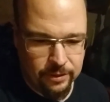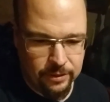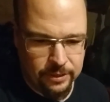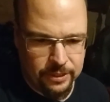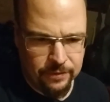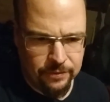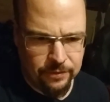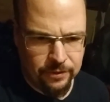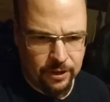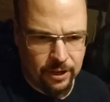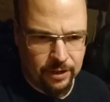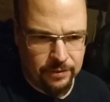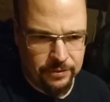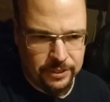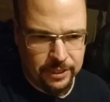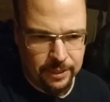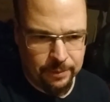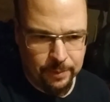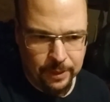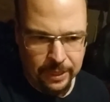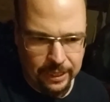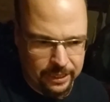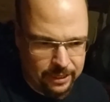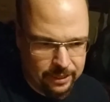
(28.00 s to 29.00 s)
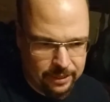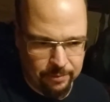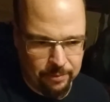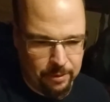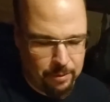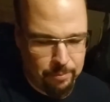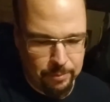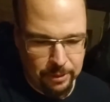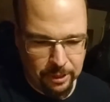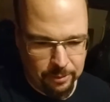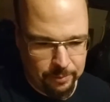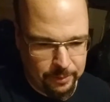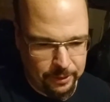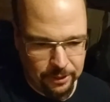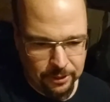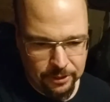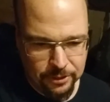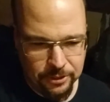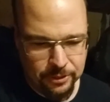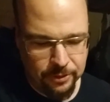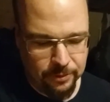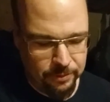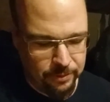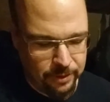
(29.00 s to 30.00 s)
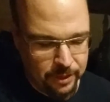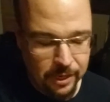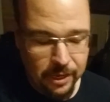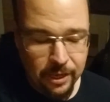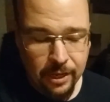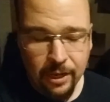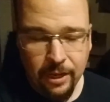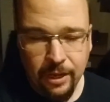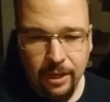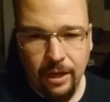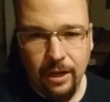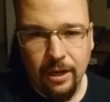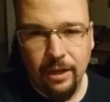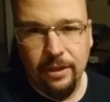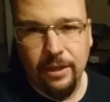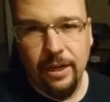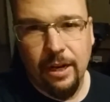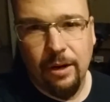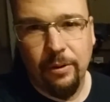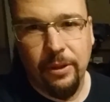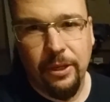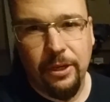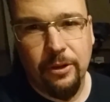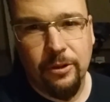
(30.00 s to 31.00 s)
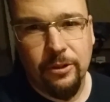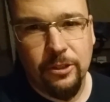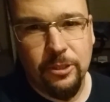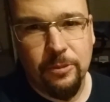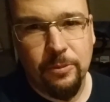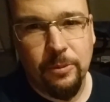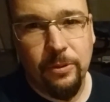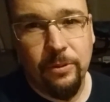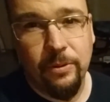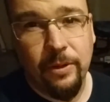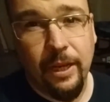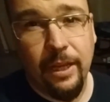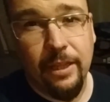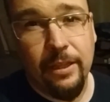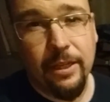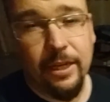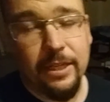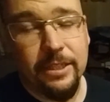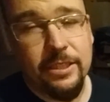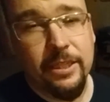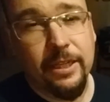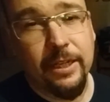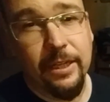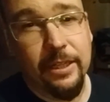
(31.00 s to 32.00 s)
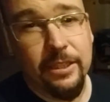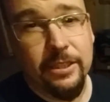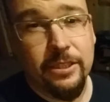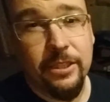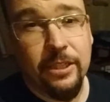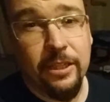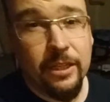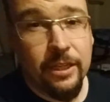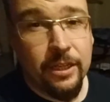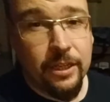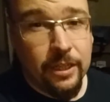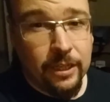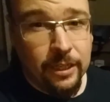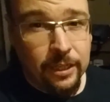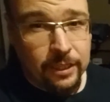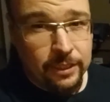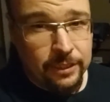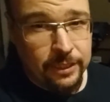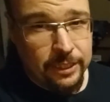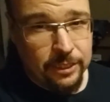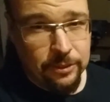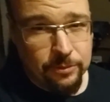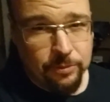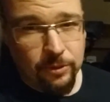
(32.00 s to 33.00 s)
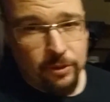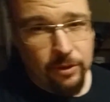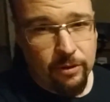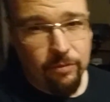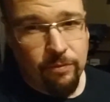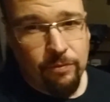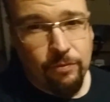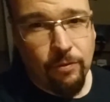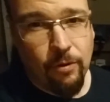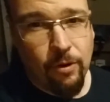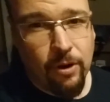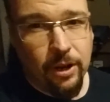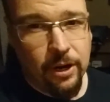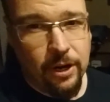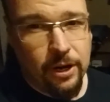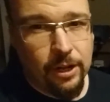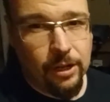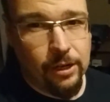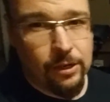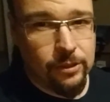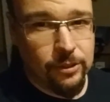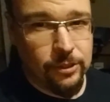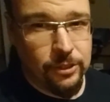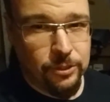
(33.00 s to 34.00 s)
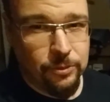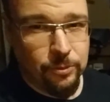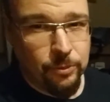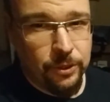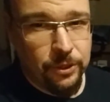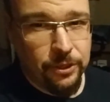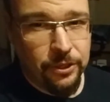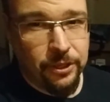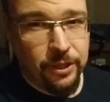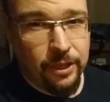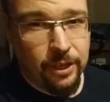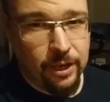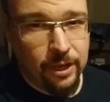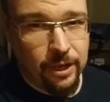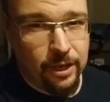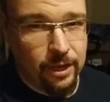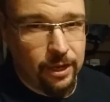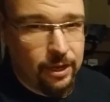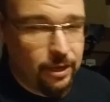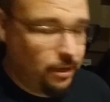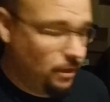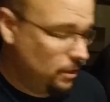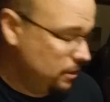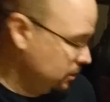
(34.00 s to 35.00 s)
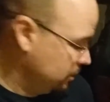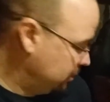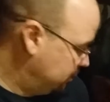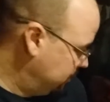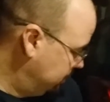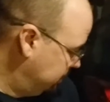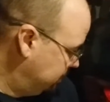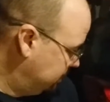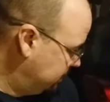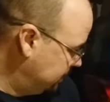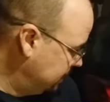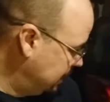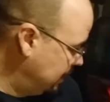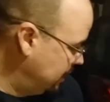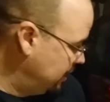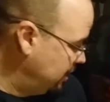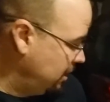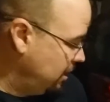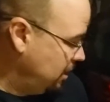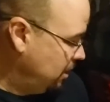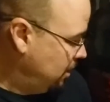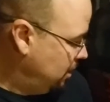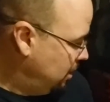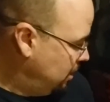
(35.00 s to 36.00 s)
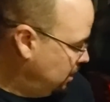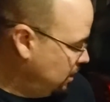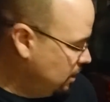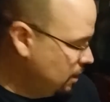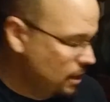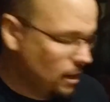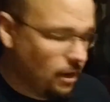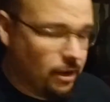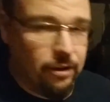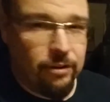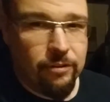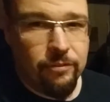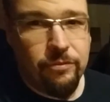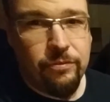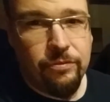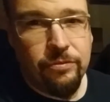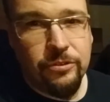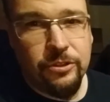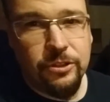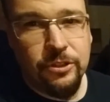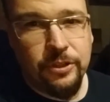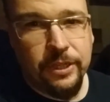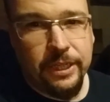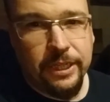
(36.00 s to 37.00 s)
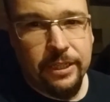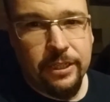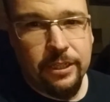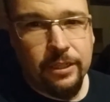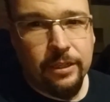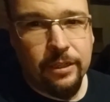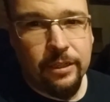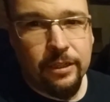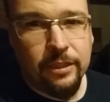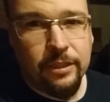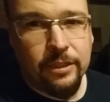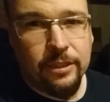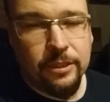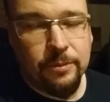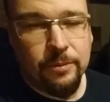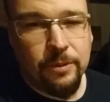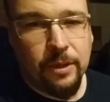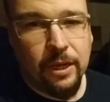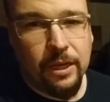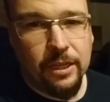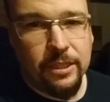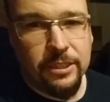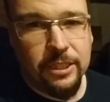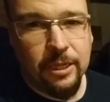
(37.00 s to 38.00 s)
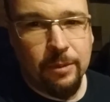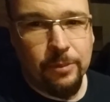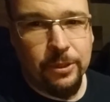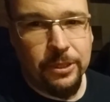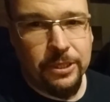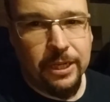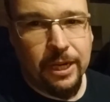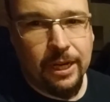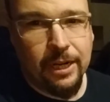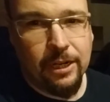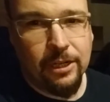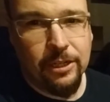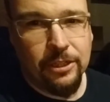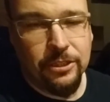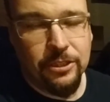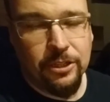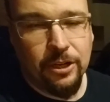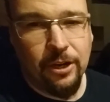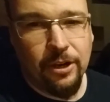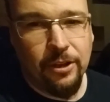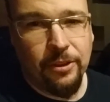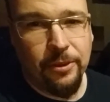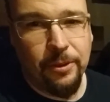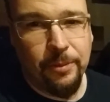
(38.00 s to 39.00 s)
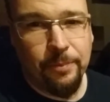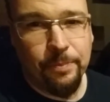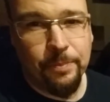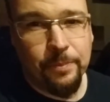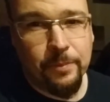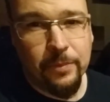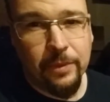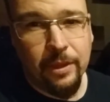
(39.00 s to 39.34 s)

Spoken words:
different offset by like a millimeter or two. Not really noticeable. And the nice thing is, these were $400 with a good set of street summer tires on them.